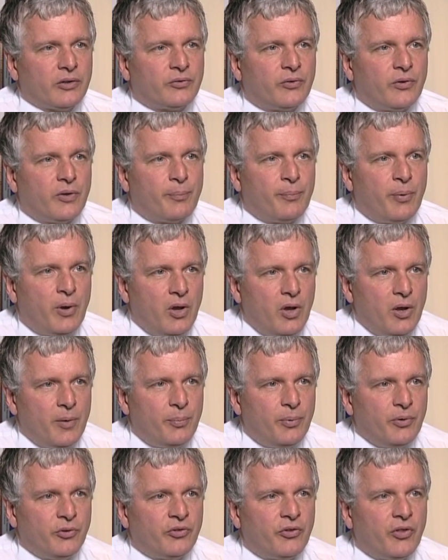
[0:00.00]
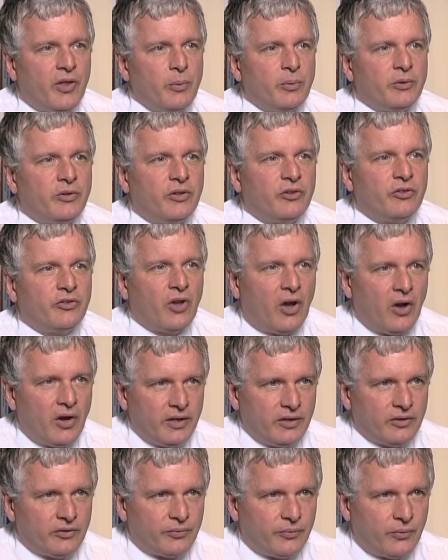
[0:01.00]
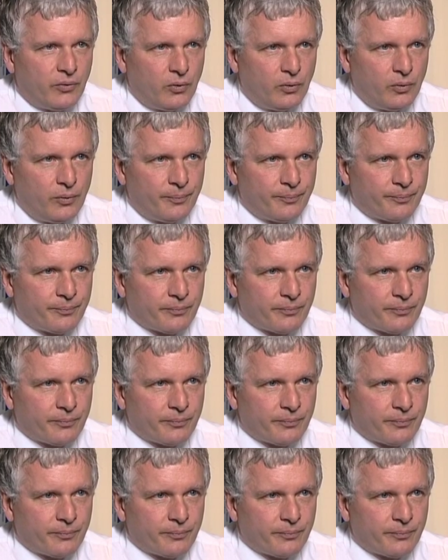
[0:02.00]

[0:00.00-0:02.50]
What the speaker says: for the purpose they were designed for.